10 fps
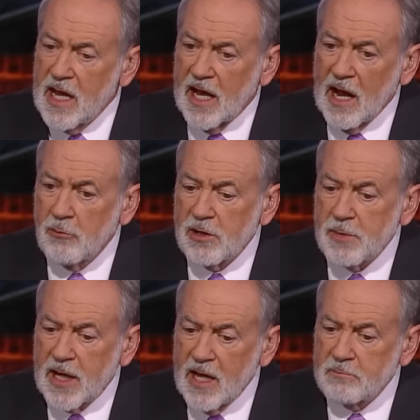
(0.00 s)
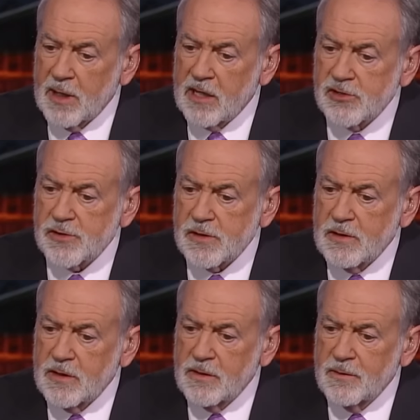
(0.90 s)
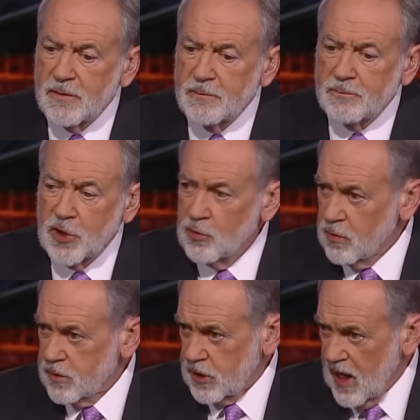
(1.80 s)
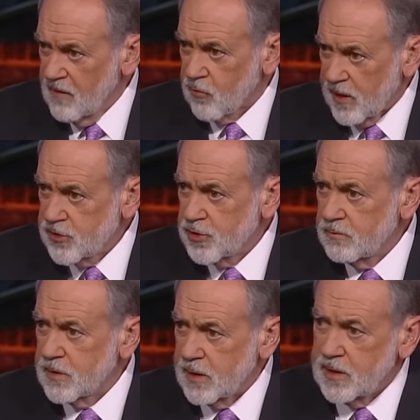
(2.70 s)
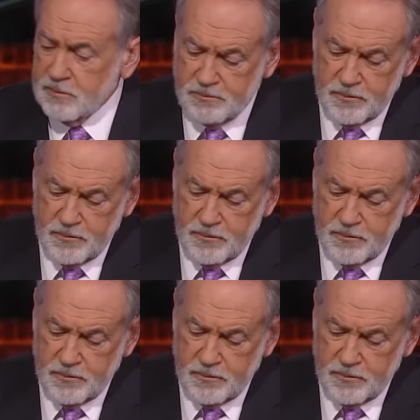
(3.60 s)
And I want to begin because you were covering the